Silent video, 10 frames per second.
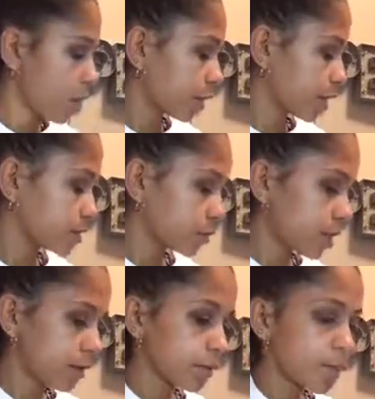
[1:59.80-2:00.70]
Okay, so
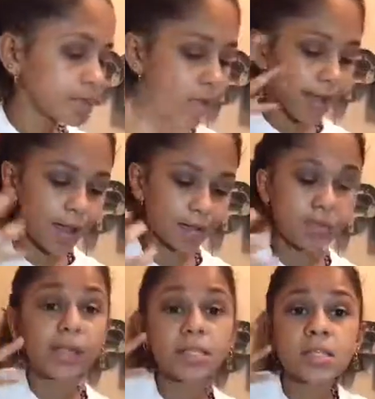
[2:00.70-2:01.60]
now that I
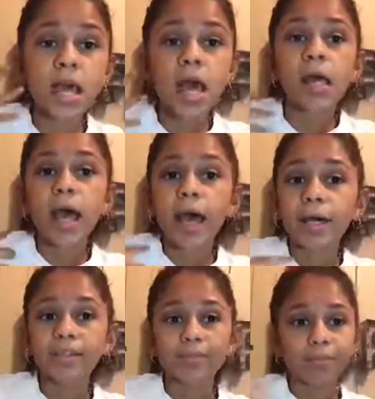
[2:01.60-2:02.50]
have that as